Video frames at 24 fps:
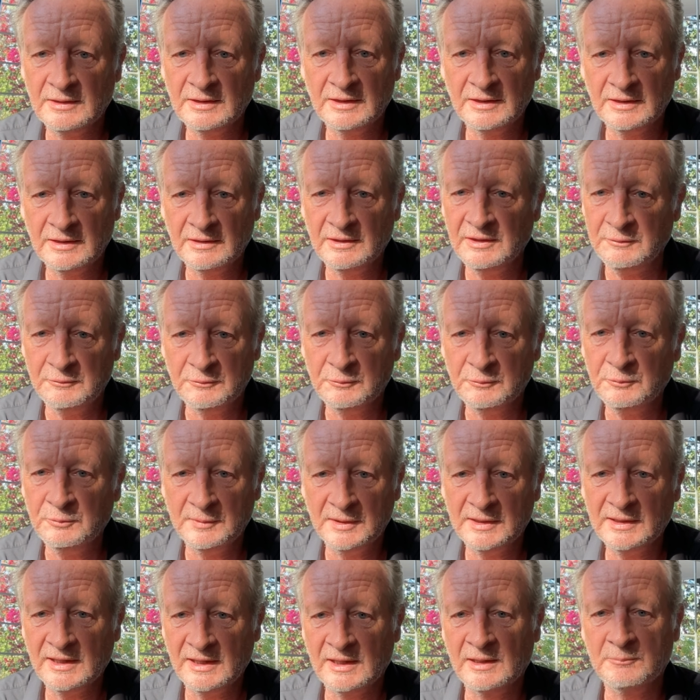it, it, would be an
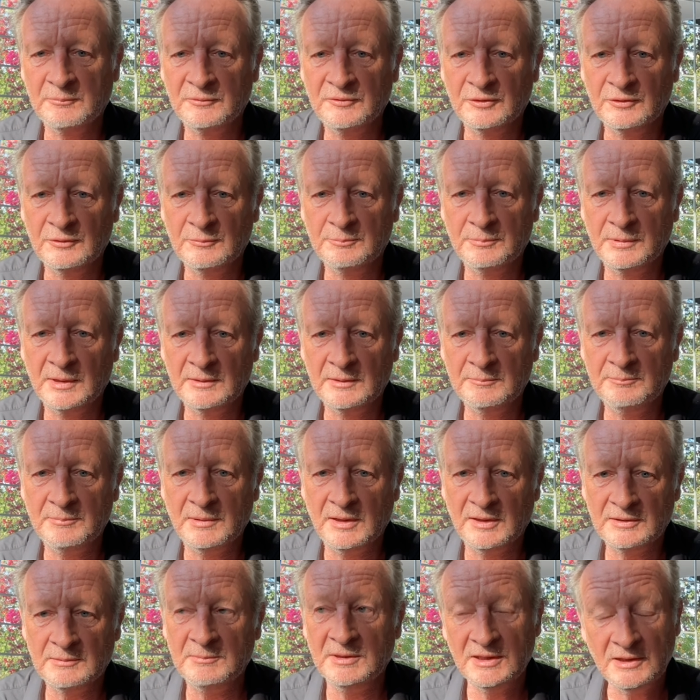absolute
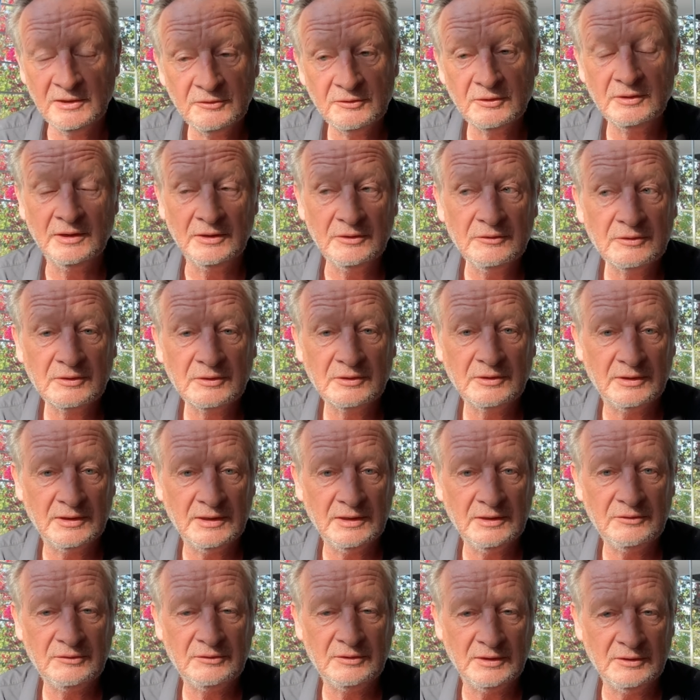bloodbath. I mean, these, these,
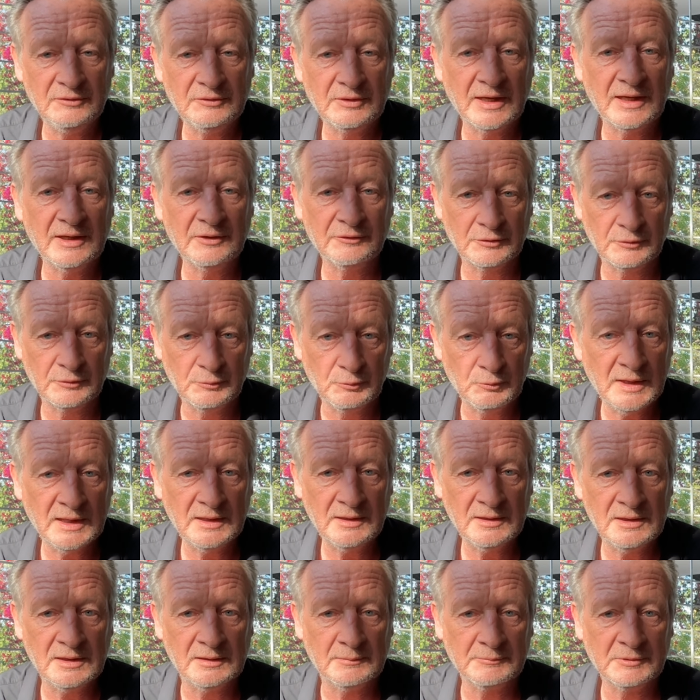these, these gangs are well
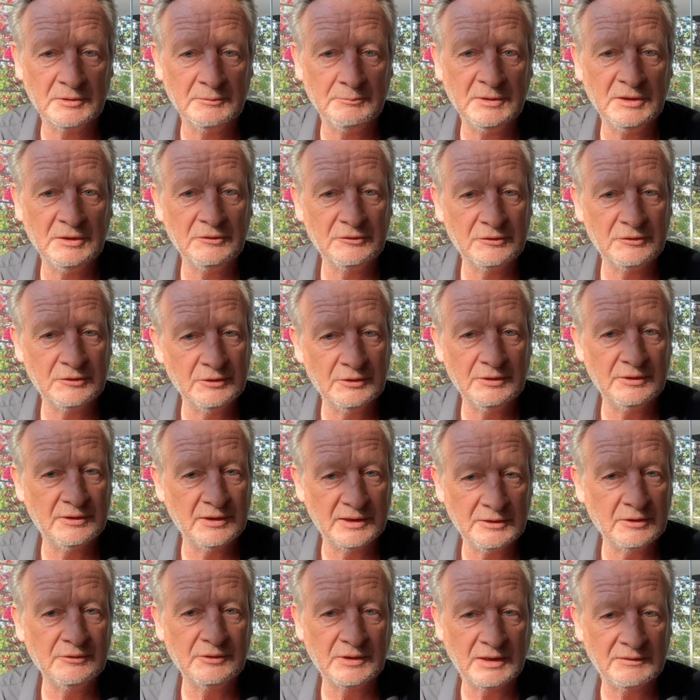armed. I mean, it's not, they
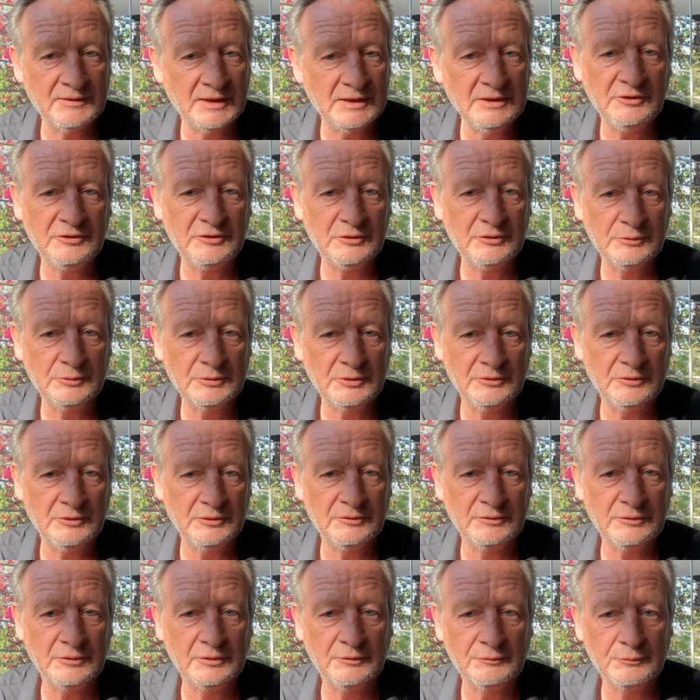don't have any shortages
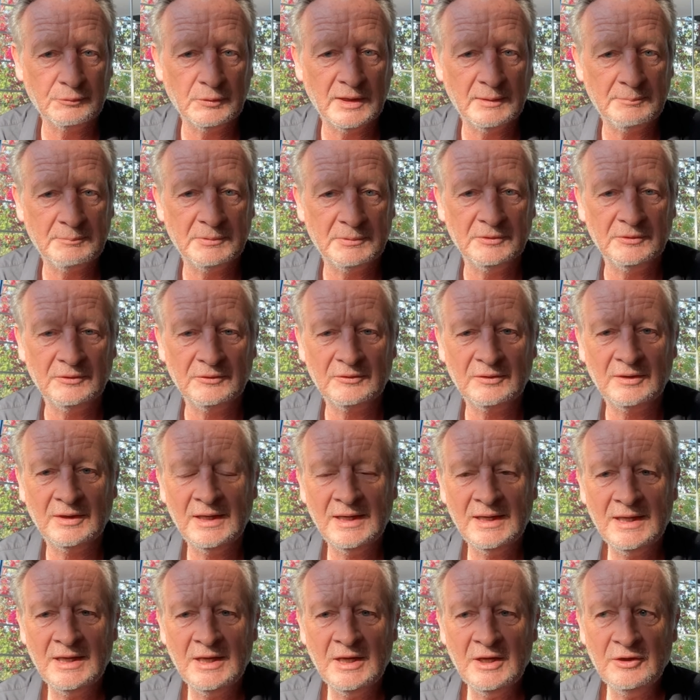of weapons.
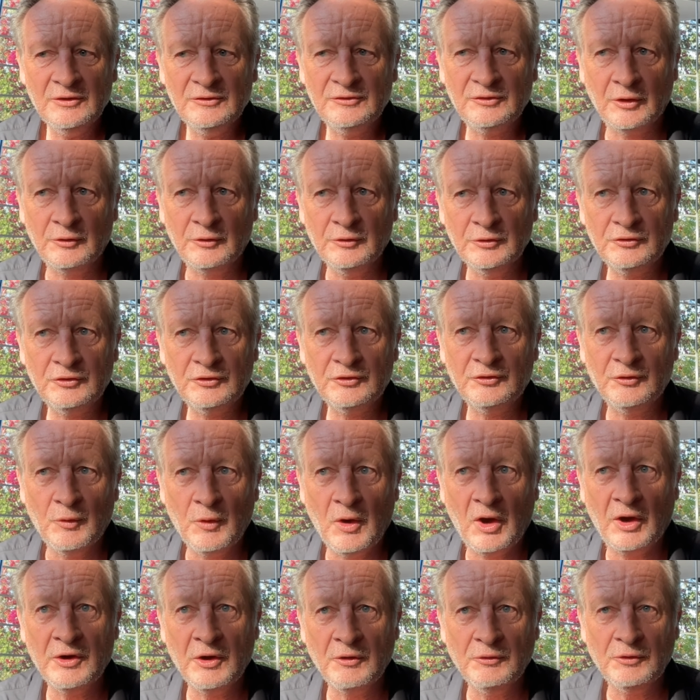So
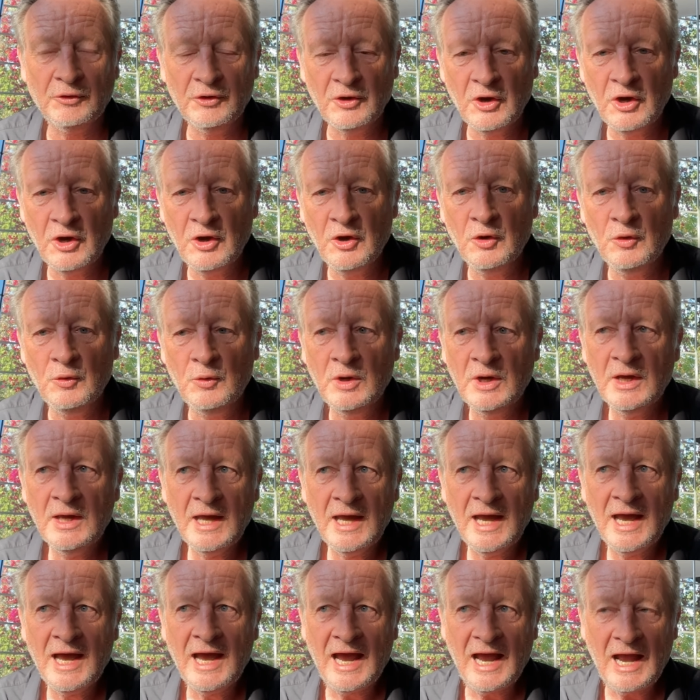I don't know
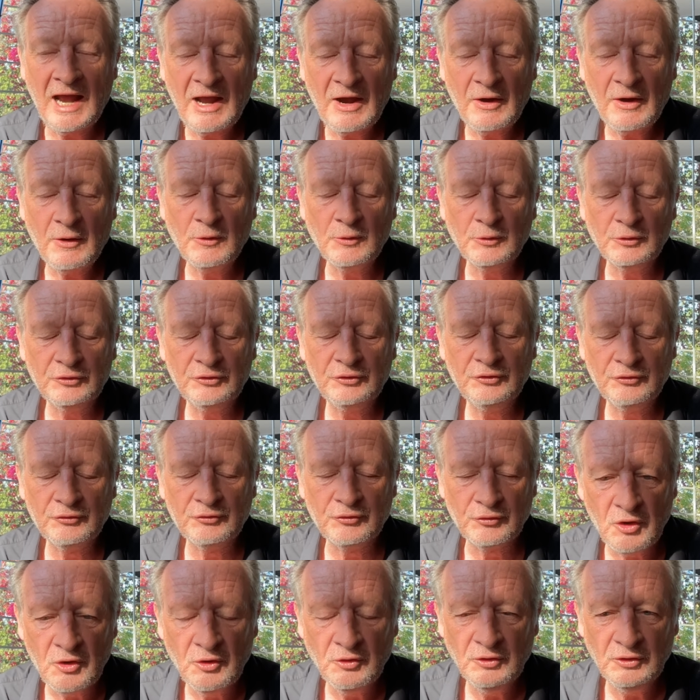how
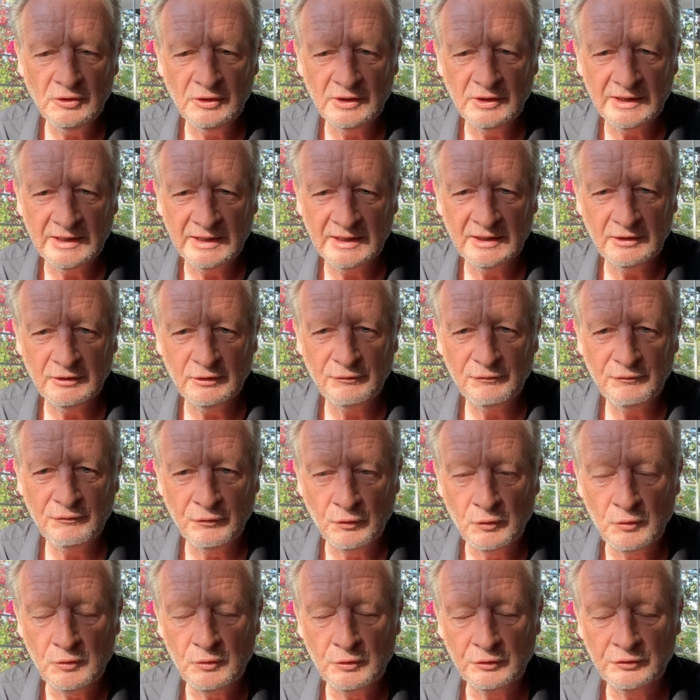strongly a
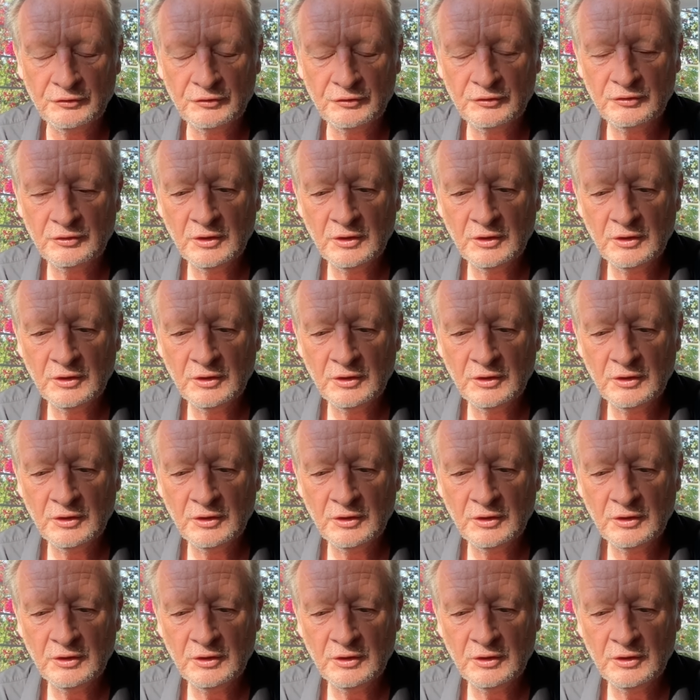force